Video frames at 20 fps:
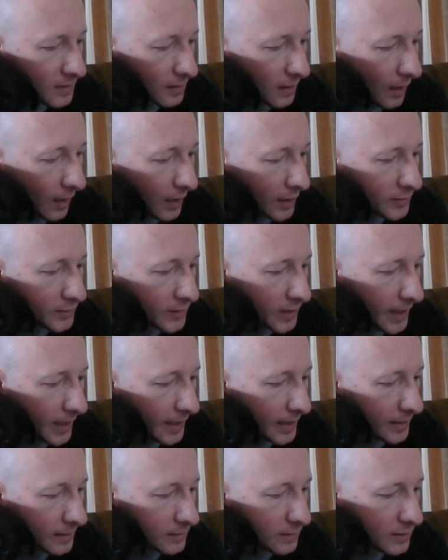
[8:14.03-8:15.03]
lodge
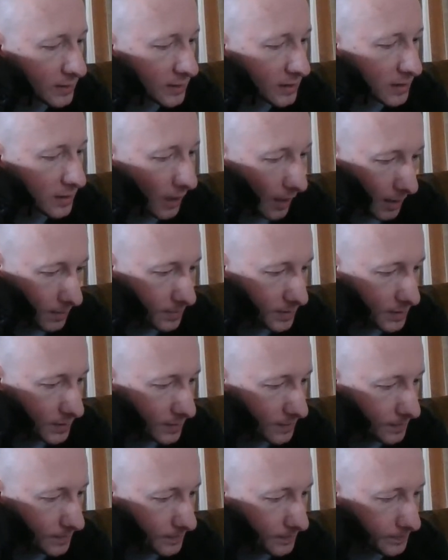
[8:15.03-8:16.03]
and stopped.
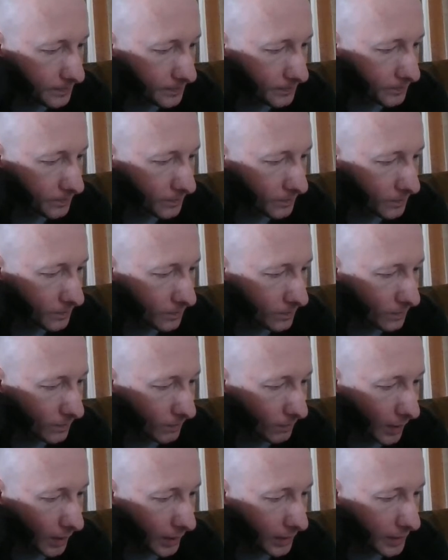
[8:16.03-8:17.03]

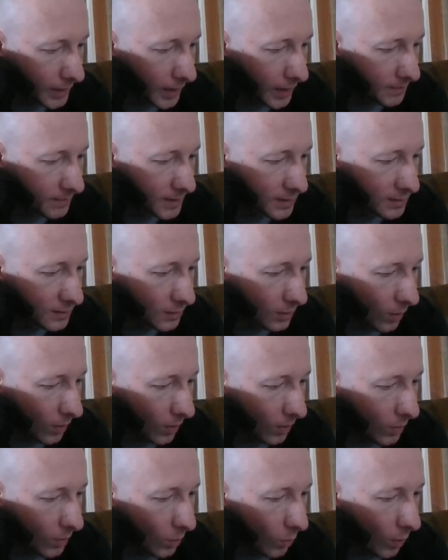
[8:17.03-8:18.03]
"My name is
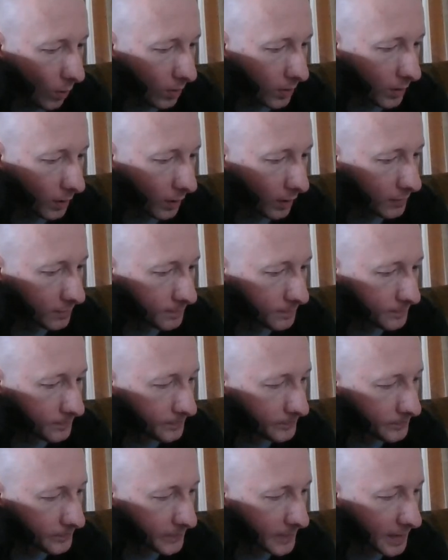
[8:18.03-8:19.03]
Long Walker,"
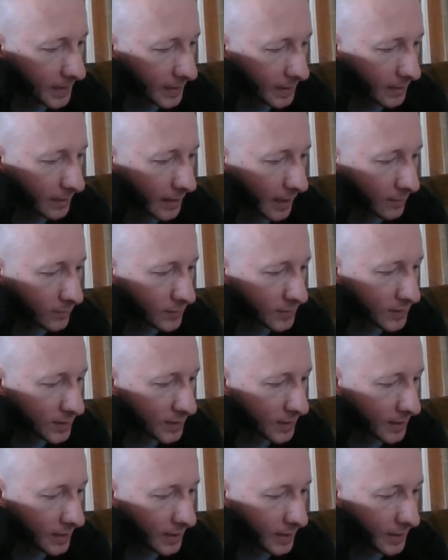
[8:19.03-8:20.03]
he announced.
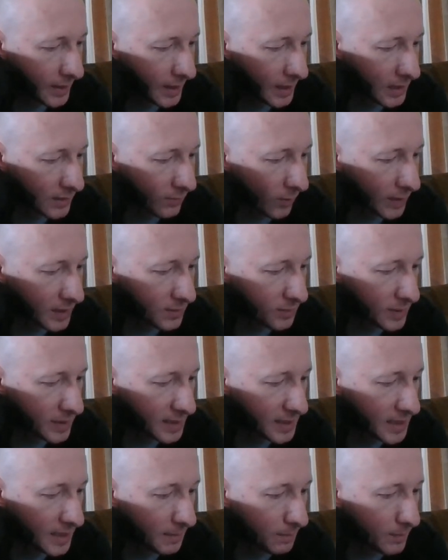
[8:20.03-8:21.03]
His voice was
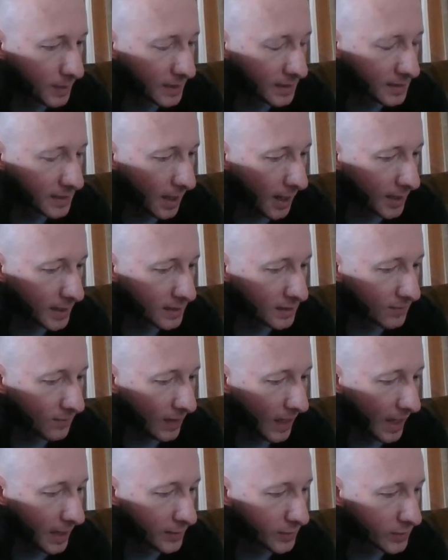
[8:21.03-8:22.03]
deep and his eyes
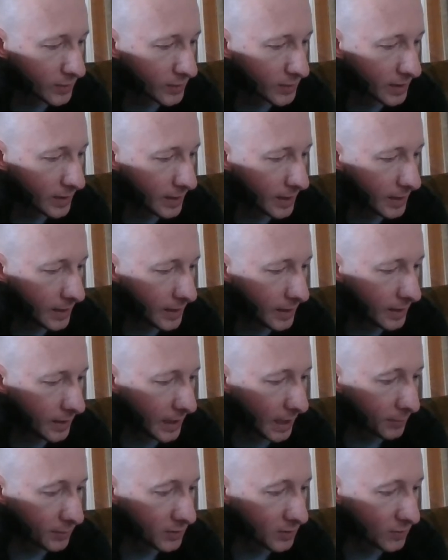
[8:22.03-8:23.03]
flashed.
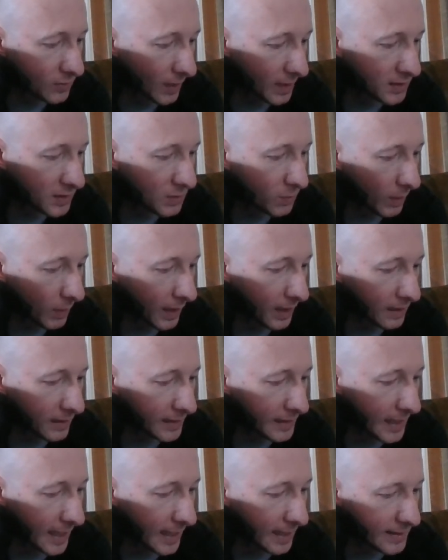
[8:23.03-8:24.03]
He was dressed well
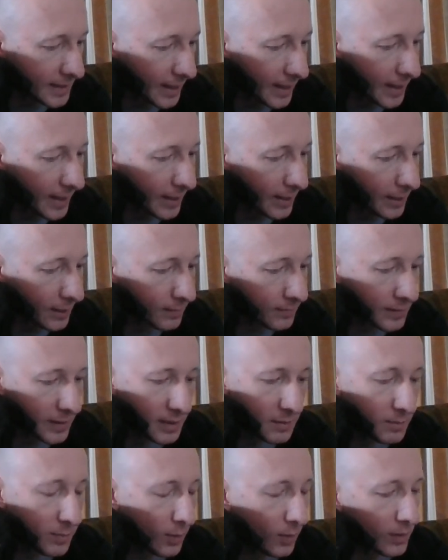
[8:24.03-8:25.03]
and had the air of an
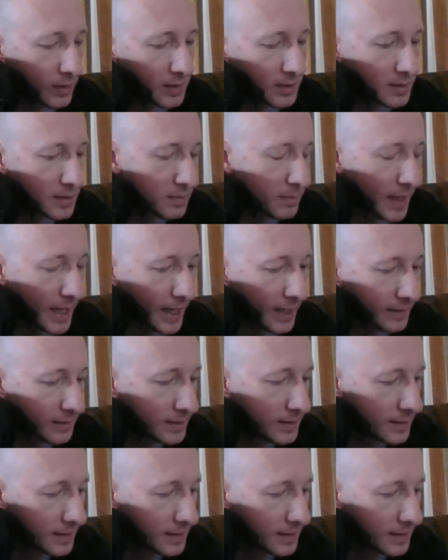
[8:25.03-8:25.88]
important man.